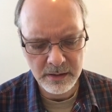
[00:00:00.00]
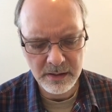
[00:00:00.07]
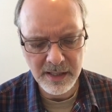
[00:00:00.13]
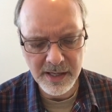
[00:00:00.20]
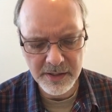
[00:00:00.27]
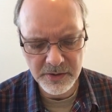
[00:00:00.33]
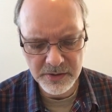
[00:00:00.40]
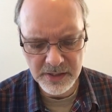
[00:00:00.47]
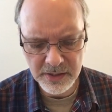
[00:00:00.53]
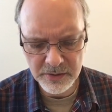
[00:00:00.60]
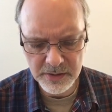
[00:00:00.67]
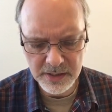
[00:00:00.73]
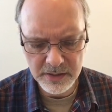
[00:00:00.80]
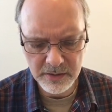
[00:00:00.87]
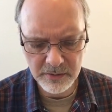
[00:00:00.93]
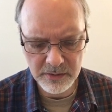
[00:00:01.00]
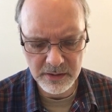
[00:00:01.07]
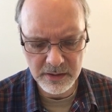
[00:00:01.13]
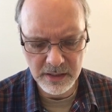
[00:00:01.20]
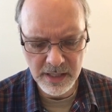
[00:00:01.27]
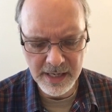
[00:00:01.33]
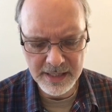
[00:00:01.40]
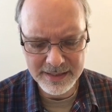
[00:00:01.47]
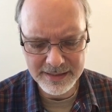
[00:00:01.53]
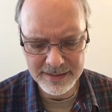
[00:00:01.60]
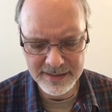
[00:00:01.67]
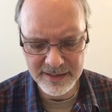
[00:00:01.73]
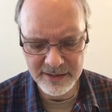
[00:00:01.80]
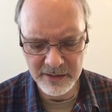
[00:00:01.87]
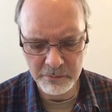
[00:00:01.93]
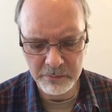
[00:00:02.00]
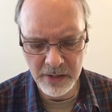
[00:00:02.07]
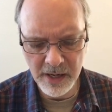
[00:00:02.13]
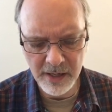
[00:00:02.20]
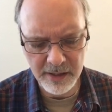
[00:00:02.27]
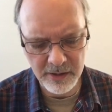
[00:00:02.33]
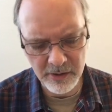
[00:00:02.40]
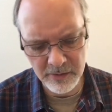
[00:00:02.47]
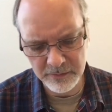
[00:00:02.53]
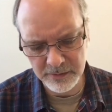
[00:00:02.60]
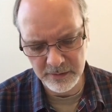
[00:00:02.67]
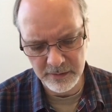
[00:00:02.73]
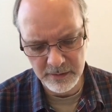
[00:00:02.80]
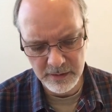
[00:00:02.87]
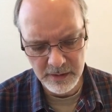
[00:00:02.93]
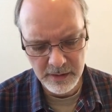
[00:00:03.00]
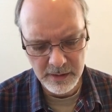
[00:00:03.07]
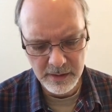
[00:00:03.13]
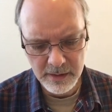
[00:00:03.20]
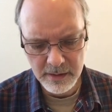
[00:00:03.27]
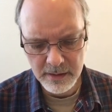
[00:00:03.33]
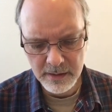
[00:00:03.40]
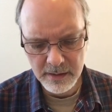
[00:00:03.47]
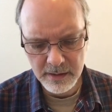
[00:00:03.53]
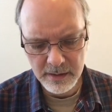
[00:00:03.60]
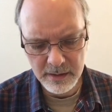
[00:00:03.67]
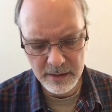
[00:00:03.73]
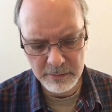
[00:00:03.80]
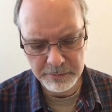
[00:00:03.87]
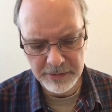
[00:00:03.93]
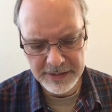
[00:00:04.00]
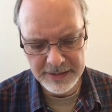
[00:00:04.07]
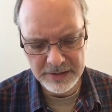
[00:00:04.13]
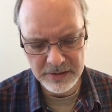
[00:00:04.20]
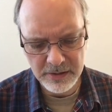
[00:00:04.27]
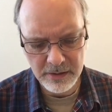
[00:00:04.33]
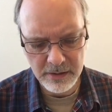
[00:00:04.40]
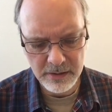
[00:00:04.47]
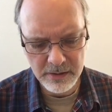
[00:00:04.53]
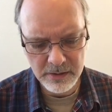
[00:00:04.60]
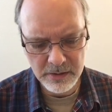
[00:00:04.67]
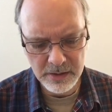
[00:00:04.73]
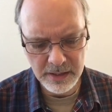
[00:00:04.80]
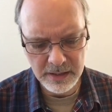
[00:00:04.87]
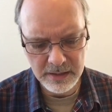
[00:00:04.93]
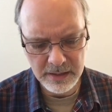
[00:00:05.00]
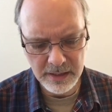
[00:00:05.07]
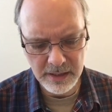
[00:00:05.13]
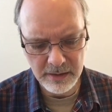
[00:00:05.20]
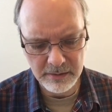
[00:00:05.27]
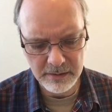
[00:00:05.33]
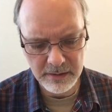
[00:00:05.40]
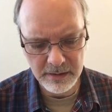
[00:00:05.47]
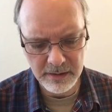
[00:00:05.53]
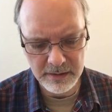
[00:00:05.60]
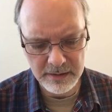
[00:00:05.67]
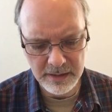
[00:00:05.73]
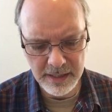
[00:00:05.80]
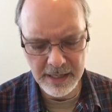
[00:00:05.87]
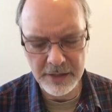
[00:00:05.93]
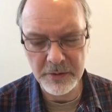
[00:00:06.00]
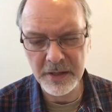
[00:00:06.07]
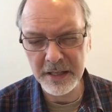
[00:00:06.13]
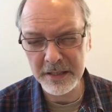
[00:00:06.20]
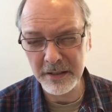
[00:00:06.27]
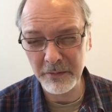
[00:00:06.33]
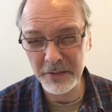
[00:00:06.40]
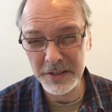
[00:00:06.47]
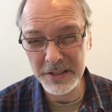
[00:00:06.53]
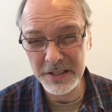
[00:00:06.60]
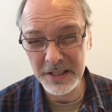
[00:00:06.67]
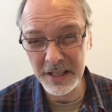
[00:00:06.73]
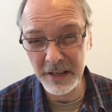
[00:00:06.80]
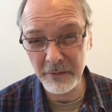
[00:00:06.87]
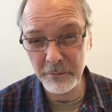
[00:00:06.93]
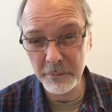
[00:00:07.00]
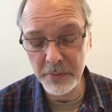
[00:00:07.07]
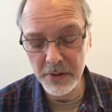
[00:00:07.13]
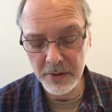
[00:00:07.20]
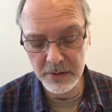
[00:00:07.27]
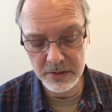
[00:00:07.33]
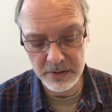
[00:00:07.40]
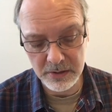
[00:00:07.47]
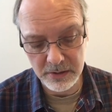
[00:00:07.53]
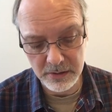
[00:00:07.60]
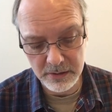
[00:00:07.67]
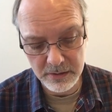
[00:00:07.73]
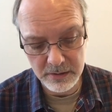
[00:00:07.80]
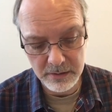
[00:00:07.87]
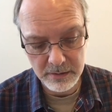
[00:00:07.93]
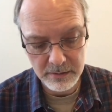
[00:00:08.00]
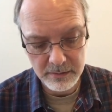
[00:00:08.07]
Tyner's address on his license is a block over. This place checks out as the address of a Steve Parsons.